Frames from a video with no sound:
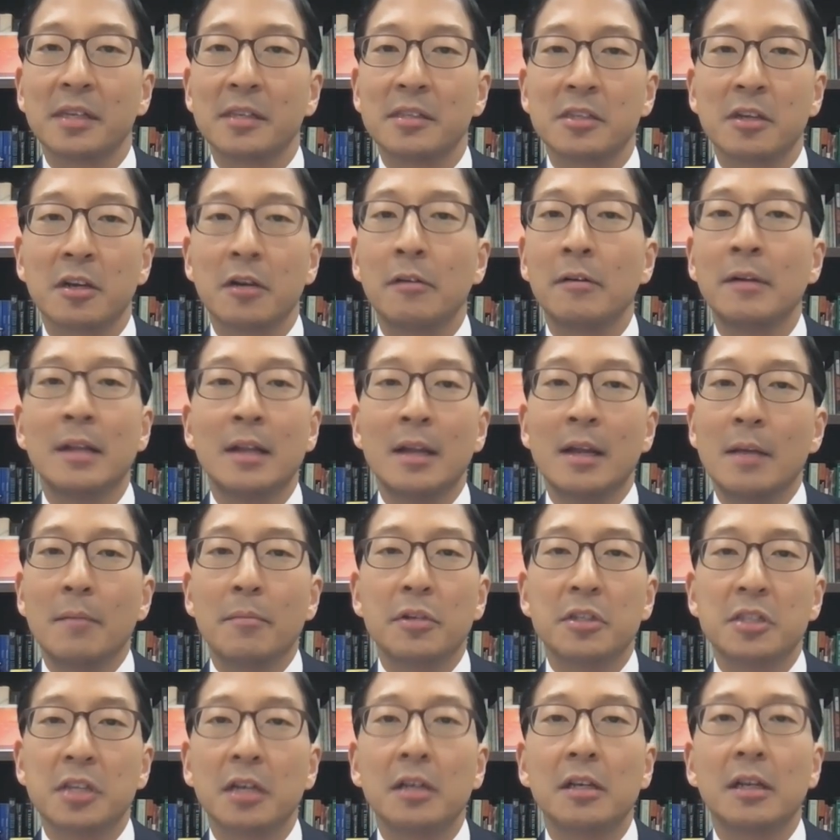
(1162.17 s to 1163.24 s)
And so,
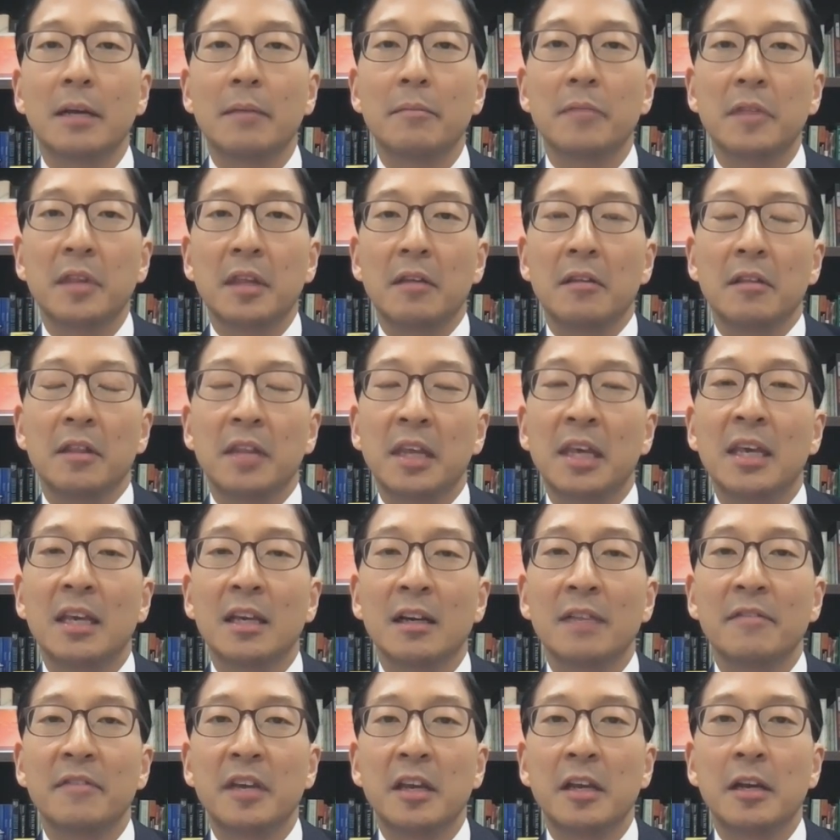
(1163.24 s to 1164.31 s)
particularly, I'm th- thinking
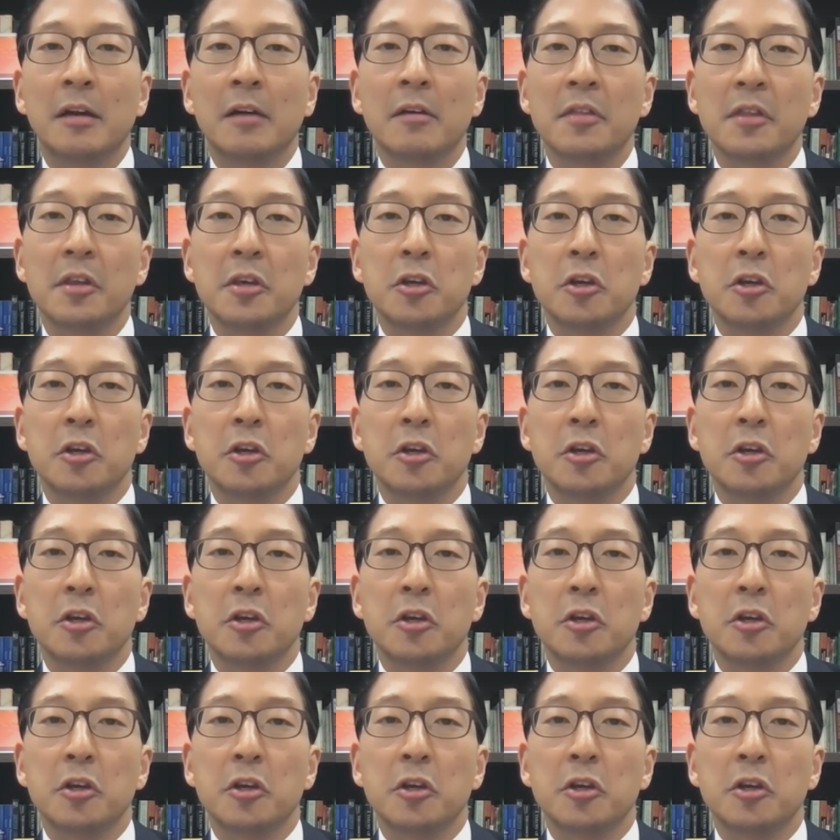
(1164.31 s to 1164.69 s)
of here the